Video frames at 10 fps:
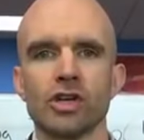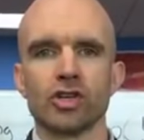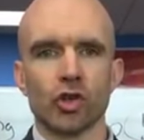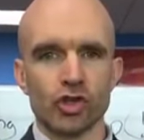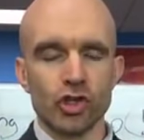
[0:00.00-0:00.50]

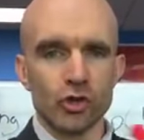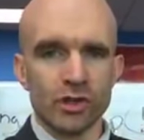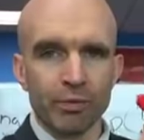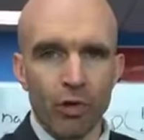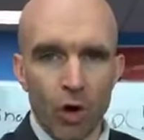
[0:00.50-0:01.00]
So choose the
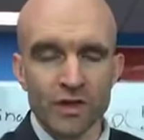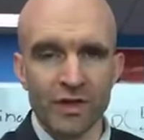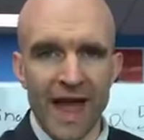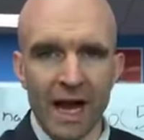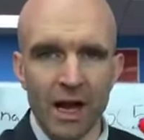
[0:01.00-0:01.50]
pros for
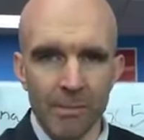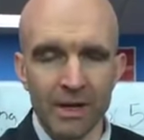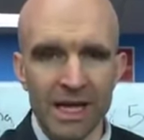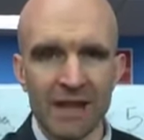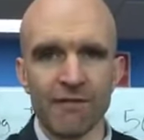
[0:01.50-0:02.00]
that
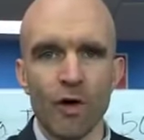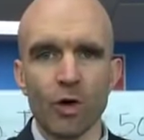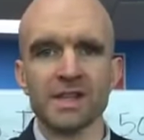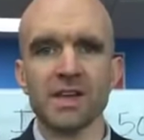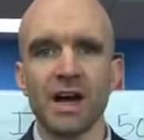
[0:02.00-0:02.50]
company and
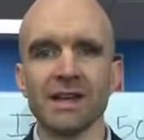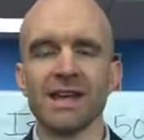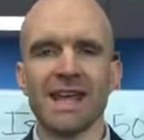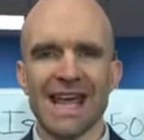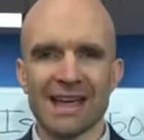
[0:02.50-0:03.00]
focus on it
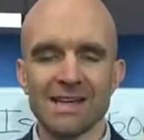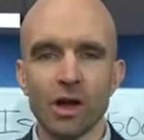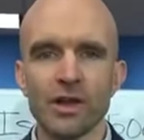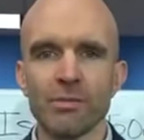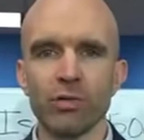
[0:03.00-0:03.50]
and tell
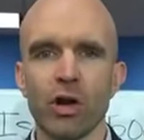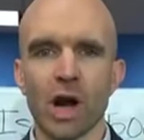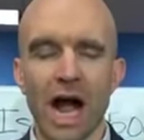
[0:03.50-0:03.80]
the employer,